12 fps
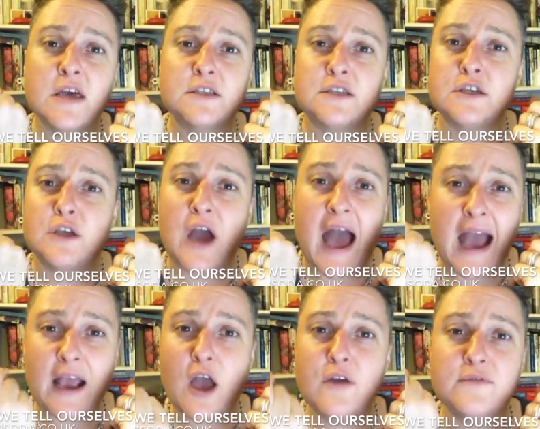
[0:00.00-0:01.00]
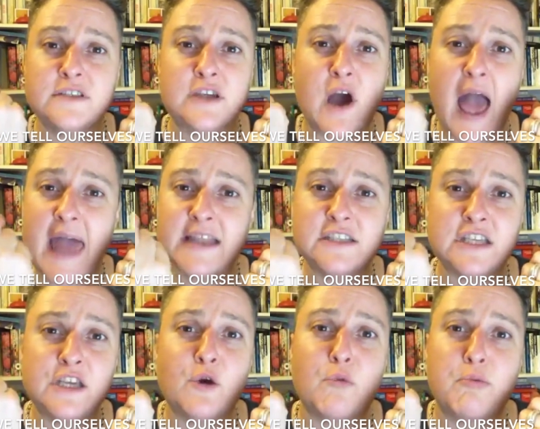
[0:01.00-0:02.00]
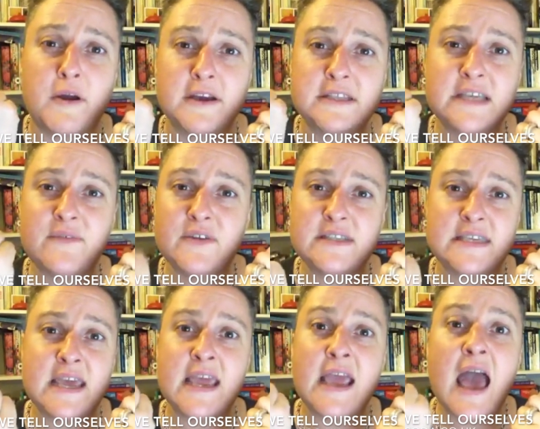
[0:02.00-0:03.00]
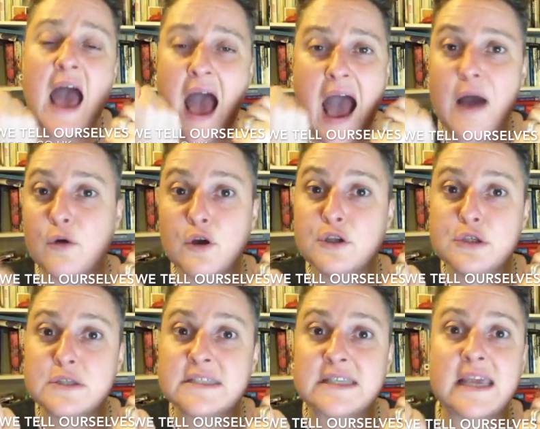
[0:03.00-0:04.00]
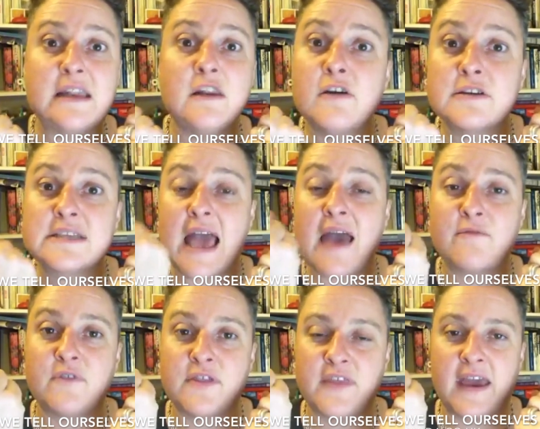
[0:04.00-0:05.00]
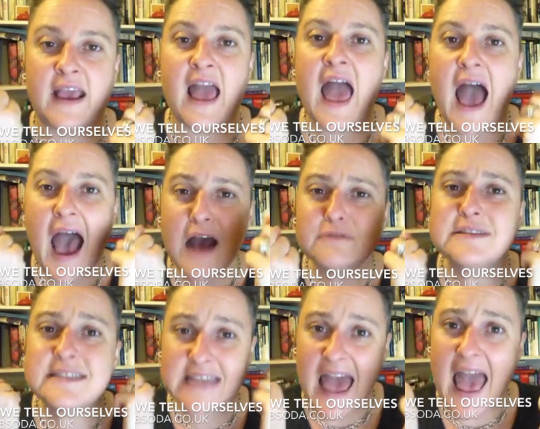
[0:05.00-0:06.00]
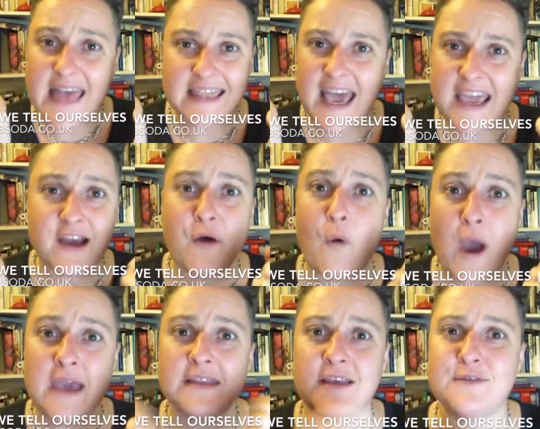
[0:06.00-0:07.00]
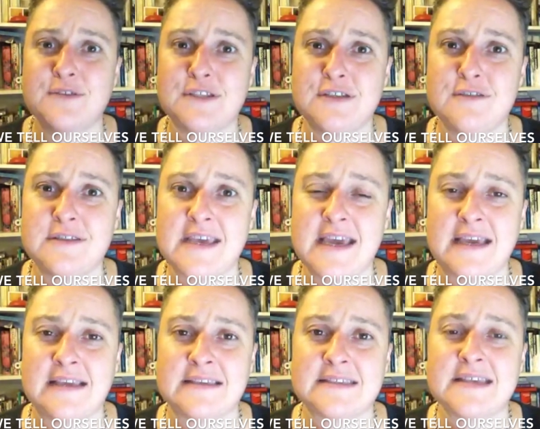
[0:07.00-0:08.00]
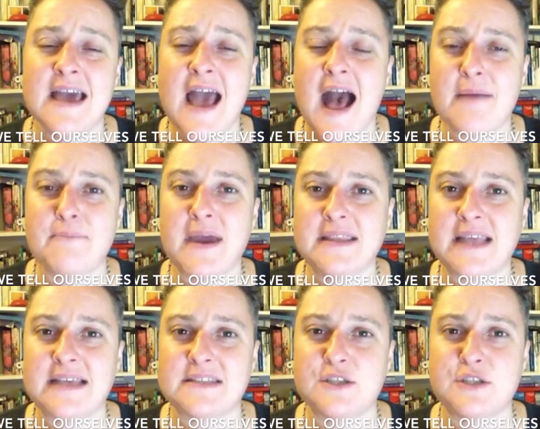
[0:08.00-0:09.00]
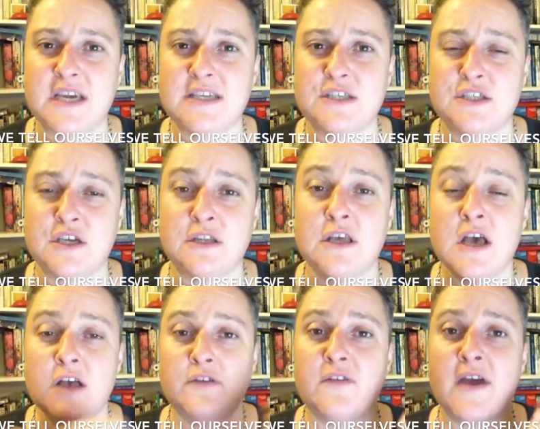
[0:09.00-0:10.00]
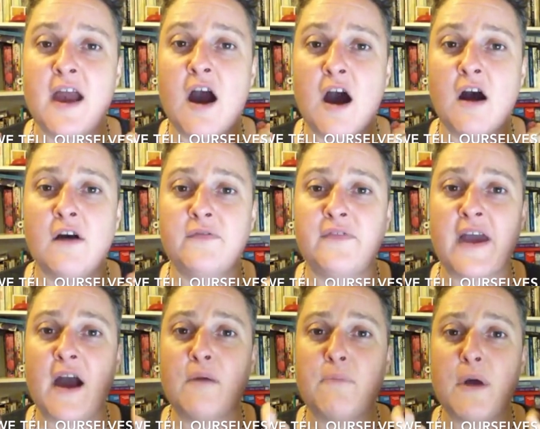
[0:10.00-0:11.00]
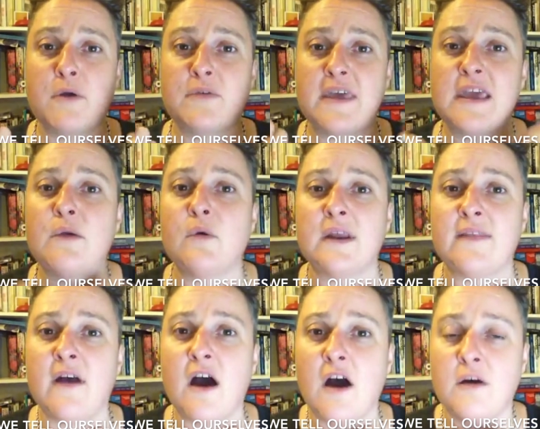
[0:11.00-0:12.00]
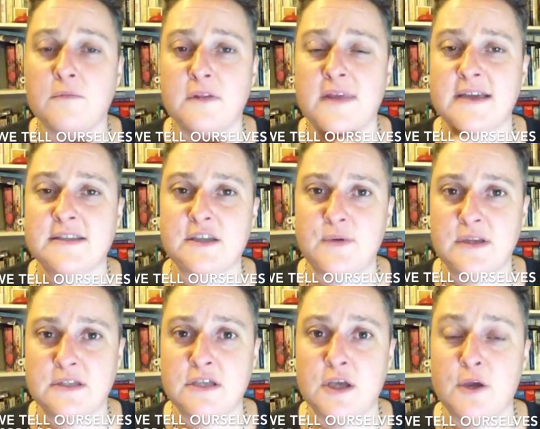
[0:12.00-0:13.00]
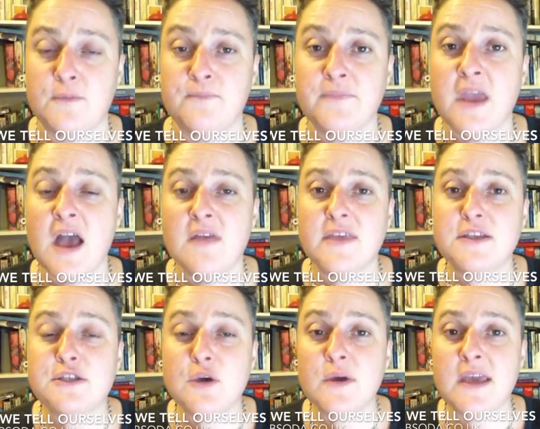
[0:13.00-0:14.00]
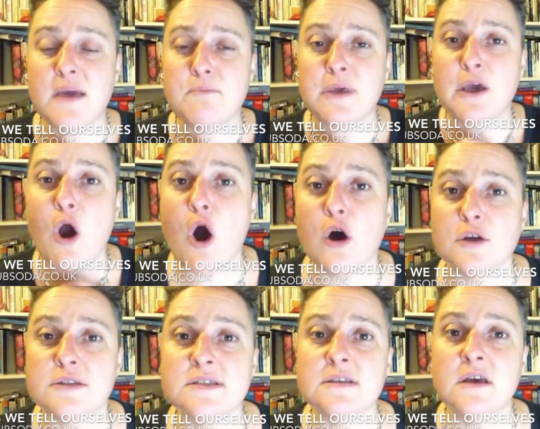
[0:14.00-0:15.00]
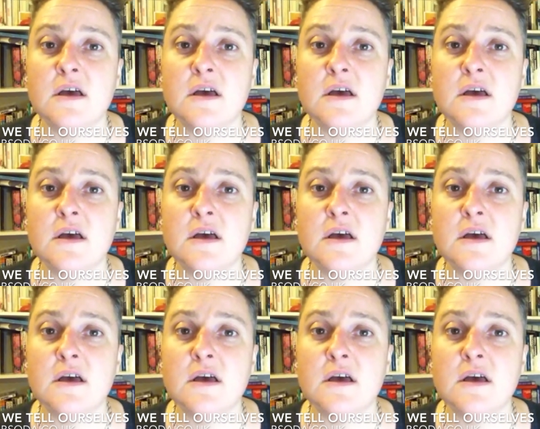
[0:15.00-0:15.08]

to your hangovers, your energy, your productivity, how good your skin looked, everything. How dare they equate those two things and make that suggestion that they are both equal in the harm that they're doing to you? They're doing it because